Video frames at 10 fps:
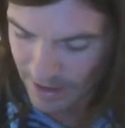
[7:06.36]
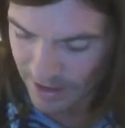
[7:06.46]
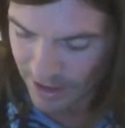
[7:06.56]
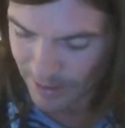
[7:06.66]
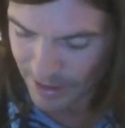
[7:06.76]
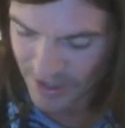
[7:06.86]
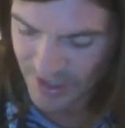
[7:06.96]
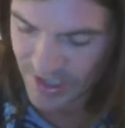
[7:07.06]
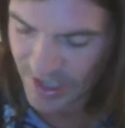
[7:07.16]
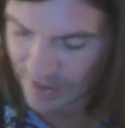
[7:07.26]
number
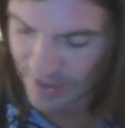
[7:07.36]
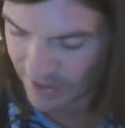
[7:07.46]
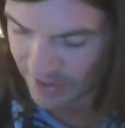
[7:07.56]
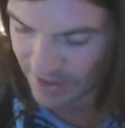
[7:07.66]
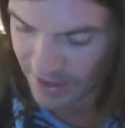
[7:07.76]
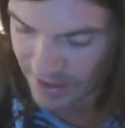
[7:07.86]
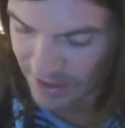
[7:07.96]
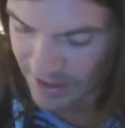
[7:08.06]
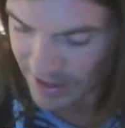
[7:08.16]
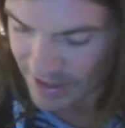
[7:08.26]
7
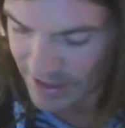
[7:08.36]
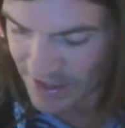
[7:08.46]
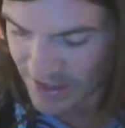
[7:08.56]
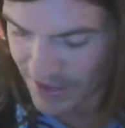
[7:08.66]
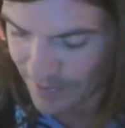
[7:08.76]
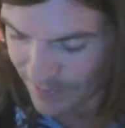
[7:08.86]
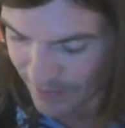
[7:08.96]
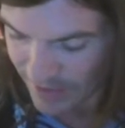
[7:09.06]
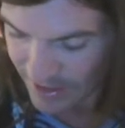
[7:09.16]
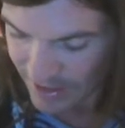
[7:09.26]
is
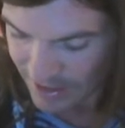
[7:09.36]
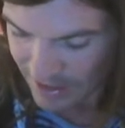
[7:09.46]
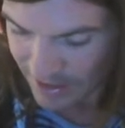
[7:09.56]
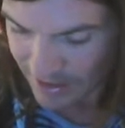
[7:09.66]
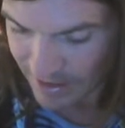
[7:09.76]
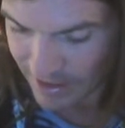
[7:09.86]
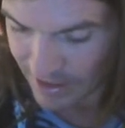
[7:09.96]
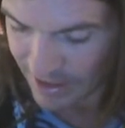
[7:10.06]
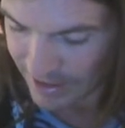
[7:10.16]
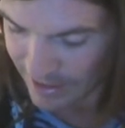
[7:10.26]
uh,
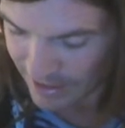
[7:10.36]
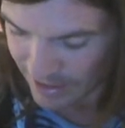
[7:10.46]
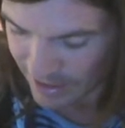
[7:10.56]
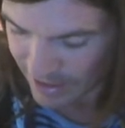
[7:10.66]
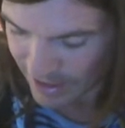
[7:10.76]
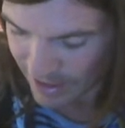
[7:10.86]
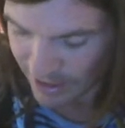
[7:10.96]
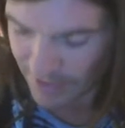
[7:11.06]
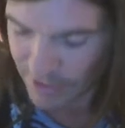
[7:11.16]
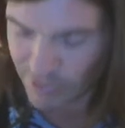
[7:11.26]
another
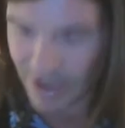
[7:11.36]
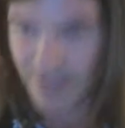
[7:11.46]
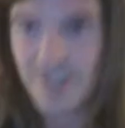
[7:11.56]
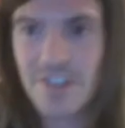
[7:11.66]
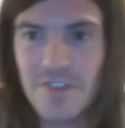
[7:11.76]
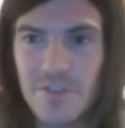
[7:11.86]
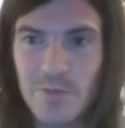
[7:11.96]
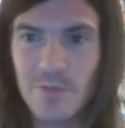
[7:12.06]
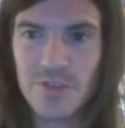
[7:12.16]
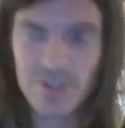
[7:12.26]
rank 7
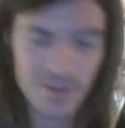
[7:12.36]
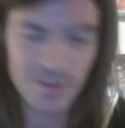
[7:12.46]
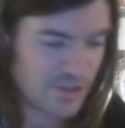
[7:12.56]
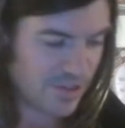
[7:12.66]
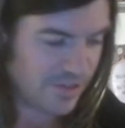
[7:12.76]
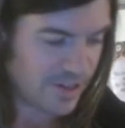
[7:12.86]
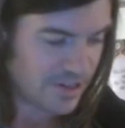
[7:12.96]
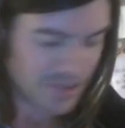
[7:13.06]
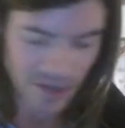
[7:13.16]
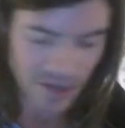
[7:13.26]
monster, which I think is
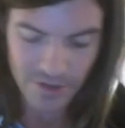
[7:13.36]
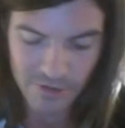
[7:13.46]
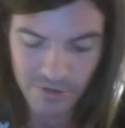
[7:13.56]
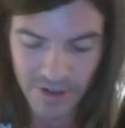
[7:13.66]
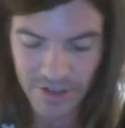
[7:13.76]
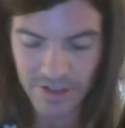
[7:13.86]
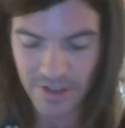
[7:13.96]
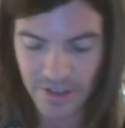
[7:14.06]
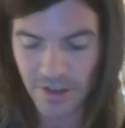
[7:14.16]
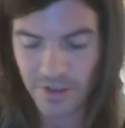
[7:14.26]
underrated and
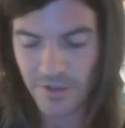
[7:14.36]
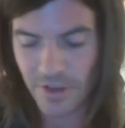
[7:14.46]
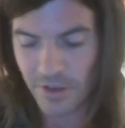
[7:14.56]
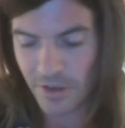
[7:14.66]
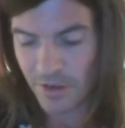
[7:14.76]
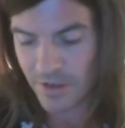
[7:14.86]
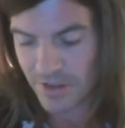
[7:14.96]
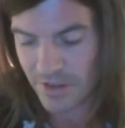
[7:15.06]
overlooked.